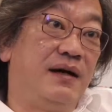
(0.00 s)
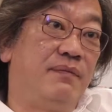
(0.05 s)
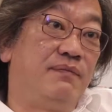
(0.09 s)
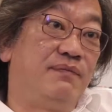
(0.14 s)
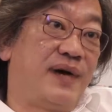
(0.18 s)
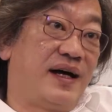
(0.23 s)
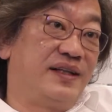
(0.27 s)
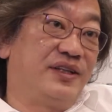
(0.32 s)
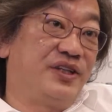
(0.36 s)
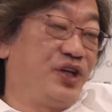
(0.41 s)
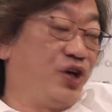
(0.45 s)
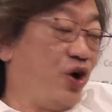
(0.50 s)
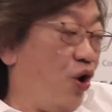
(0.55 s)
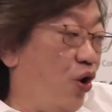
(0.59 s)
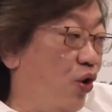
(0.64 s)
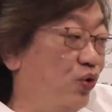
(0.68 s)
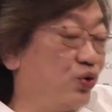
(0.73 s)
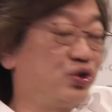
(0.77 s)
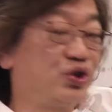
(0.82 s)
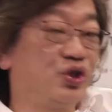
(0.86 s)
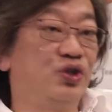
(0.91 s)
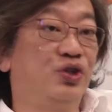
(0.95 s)
But they
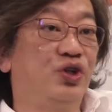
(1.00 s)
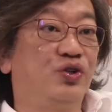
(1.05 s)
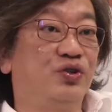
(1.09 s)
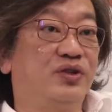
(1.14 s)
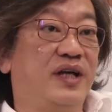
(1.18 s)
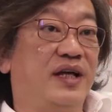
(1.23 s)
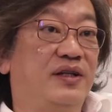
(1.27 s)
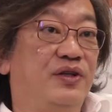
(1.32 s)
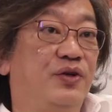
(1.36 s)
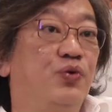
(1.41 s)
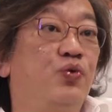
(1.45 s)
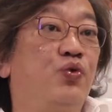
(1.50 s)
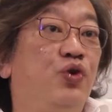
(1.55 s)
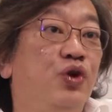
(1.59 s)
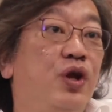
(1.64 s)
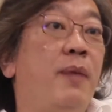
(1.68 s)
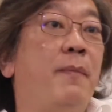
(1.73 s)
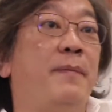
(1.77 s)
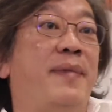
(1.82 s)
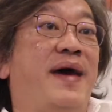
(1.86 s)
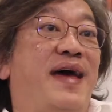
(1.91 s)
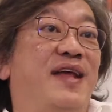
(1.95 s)
also know that they could
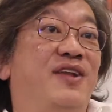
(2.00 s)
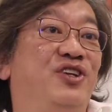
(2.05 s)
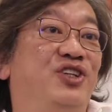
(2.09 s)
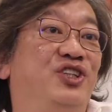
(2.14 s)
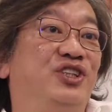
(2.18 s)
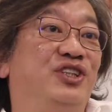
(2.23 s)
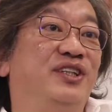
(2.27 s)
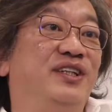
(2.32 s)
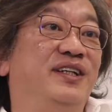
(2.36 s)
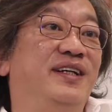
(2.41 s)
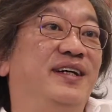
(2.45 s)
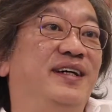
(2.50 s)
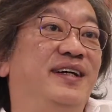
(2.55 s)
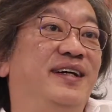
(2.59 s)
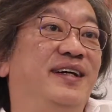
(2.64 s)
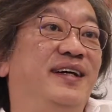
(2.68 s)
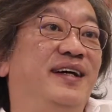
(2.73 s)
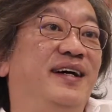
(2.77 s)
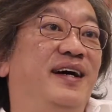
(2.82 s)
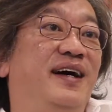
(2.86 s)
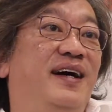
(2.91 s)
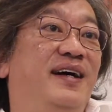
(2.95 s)
not manage,
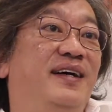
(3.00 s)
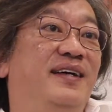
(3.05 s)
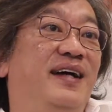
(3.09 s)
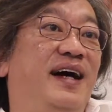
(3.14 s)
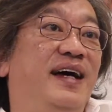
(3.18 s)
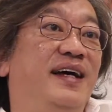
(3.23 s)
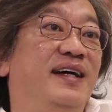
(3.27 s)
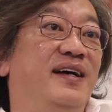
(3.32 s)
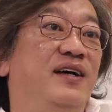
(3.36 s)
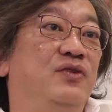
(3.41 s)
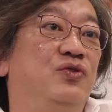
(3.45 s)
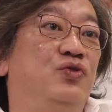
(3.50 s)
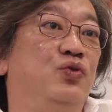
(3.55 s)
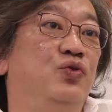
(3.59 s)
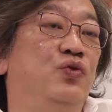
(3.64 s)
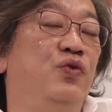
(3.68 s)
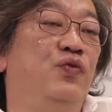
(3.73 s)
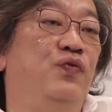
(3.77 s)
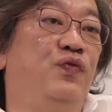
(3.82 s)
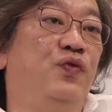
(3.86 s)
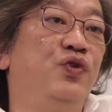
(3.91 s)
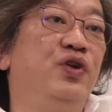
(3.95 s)
right,
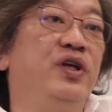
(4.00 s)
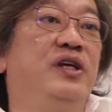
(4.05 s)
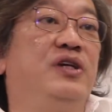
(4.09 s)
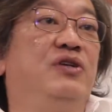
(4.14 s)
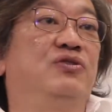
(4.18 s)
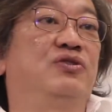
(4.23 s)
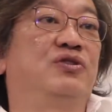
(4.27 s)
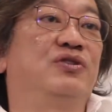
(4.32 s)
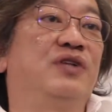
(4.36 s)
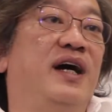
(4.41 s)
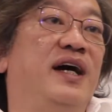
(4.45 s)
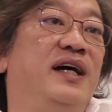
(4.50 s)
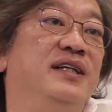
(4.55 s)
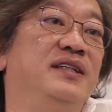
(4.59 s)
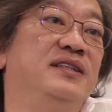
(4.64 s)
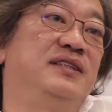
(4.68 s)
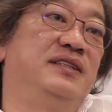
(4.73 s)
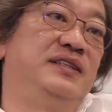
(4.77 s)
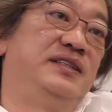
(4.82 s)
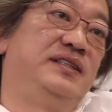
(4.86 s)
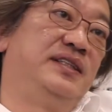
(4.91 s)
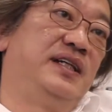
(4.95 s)
to fully utilize
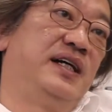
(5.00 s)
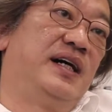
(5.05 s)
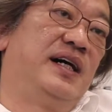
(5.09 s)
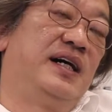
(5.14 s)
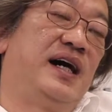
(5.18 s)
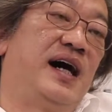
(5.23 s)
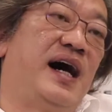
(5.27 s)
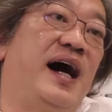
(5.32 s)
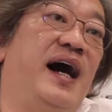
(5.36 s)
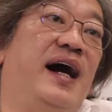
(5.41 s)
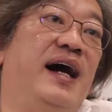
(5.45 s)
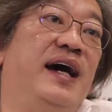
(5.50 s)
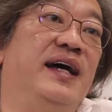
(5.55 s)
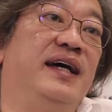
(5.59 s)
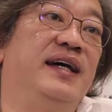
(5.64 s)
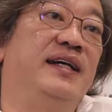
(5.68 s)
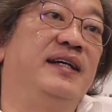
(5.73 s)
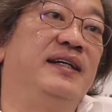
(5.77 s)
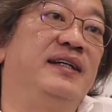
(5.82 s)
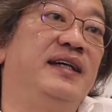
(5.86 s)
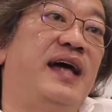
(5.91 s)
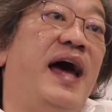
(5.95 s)
the
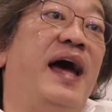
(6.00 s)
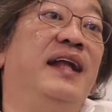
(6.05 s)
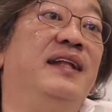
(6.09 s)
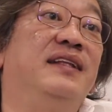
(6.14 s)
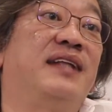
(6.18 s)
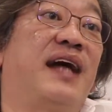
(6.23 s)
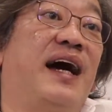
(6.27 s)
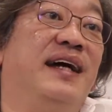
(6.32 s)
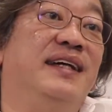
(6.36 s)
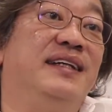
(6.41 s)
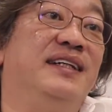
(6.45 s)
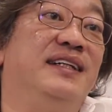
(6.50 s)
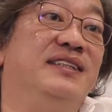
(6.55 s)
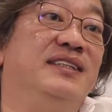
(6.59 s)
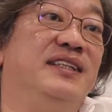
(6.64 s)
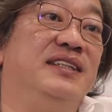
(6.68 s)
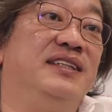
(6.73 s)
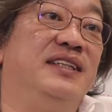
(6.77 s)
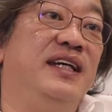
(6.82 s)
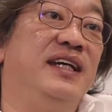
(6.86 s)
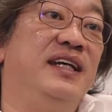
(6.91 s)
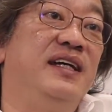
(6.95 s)
high-end tires, you
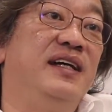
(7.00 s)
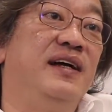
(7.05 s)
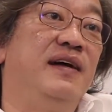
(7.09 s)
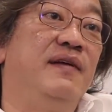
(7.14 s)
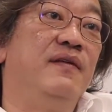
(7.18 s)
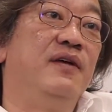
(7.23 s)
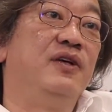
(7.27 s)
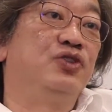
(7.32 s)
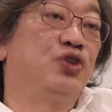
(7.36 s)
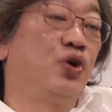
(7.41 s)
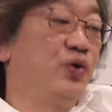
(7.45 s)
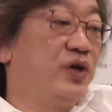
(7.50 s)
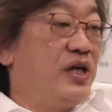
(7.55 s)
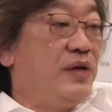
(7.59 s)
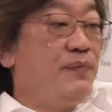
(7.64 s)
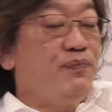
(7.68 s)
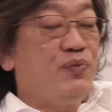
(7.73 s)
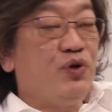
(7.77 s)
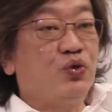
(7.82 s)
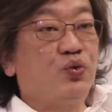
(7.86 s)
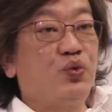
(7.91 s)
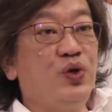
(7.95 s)
see. Okay. So in
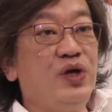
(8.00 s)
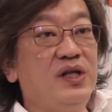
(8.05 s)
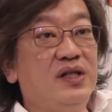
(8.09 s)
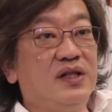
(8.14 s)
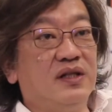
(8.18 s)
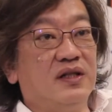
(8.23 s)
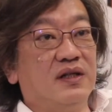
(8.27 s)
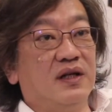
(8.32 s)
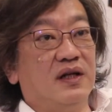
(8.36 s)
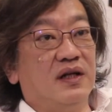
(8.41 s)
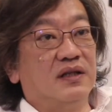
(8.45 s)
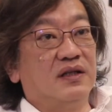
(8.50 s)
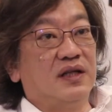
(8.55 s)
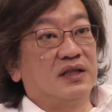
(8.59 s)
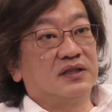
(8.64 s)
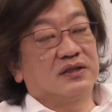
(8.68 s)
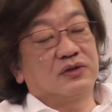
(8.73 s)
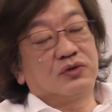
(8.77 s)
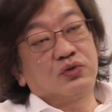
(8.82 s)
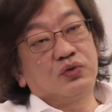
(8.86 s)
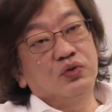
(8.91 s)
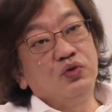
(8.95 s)
between,
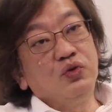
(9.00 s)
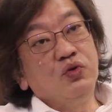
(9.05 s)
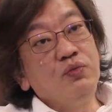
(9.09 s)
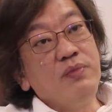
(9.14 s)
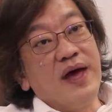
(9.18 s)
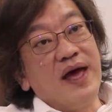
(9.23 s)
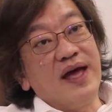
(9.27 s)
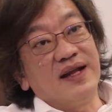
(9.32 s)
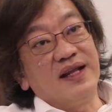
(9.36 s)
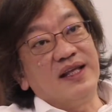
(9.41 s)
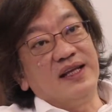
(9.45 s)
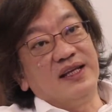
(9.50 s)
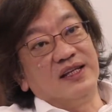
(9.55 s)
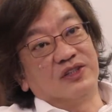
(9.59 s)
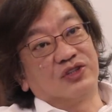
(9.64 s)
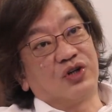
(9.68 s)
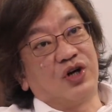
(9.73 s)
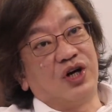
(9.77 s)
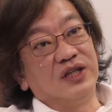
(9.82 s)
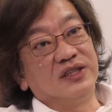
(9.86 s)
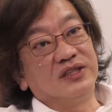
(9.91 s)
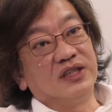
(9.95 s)
there's too many
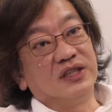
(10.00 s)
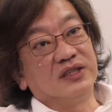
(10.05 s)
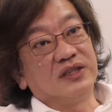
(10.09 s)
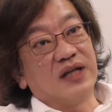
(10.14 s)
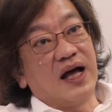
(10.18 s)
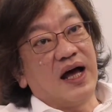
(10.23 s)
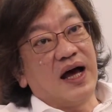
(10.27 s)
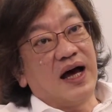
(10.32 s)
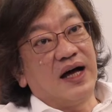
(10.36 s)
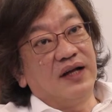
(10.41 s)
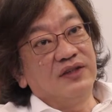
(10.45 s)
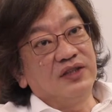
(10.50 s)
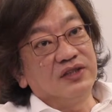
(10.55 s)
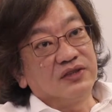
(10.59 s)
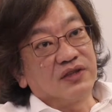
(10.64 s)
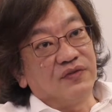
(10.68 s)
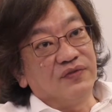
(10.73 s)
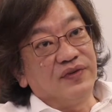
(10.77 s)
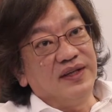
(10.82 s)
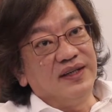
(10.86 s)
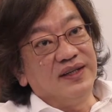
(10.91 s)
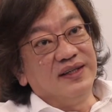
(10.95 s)
choices, hundreds
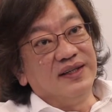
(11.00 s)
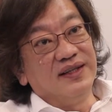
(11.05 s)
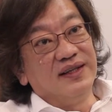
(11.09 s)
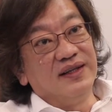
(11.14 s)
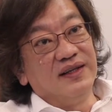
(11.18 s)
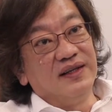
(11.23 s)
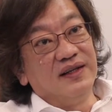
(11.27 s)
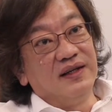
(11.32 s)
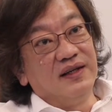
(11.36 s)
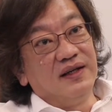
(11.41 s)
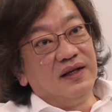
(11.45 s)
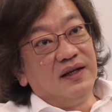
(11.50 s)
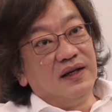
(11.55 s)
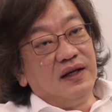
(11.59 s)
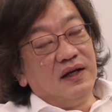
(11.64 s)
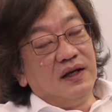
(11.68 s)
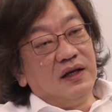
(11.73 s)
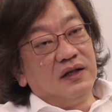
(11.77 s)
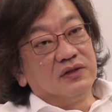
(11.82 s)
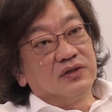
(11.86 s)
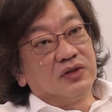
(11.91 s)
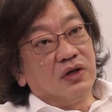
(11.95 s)
of it. Okay.
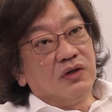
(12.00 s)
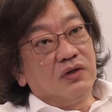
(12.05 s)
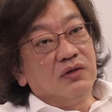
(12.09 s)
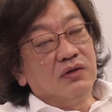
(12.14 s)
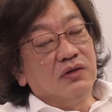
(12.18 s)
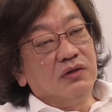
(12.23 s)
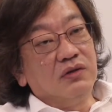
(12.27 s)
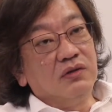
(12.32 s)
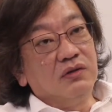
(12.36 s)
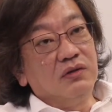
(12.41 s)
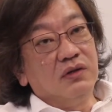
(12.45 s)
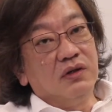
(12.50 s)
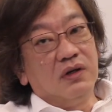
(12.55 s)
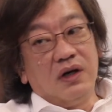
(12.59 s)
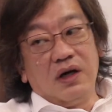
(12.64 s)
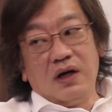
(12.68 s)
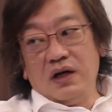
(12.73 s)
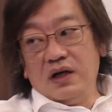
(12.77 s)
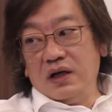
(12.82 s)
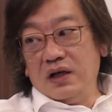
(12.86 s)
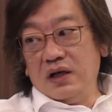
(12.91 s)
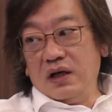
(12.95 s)
So
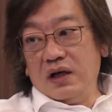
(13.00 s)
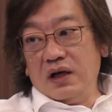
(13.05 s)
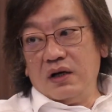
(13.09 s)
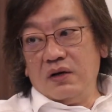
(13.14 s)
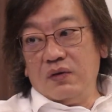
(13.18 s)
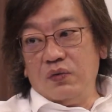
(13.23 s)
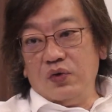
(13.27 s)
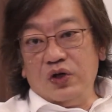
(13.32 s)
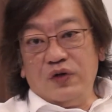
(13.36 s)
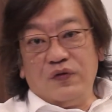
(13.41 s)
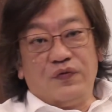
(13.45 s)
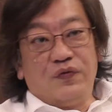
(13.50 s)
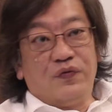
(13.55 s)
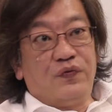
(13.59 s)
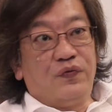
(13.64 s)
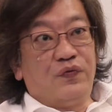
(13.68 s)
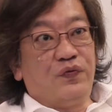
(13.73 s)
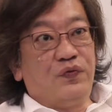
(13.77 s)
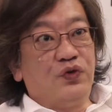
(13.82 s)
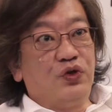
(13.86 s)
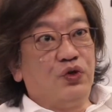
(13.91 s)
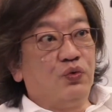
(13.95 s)

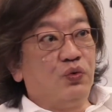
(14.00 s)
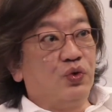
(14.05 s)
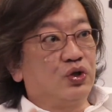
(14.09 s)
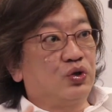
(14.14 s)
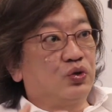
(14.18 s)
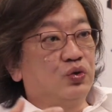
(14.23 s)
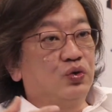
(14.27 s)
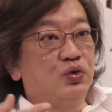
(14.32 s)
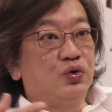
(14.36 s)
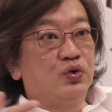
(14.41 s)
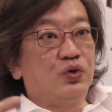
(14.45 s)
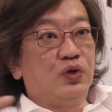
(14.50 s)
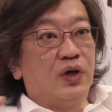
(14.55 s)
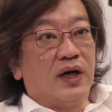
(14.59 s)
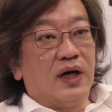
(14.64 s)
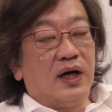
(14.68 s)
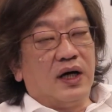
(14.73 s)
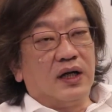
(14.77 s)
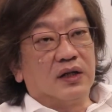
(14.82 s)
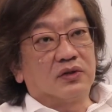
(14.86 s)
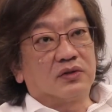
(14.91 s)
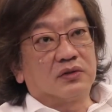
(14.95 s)
if you were
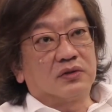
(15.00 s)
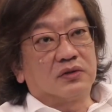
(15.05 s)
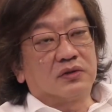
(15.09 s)
to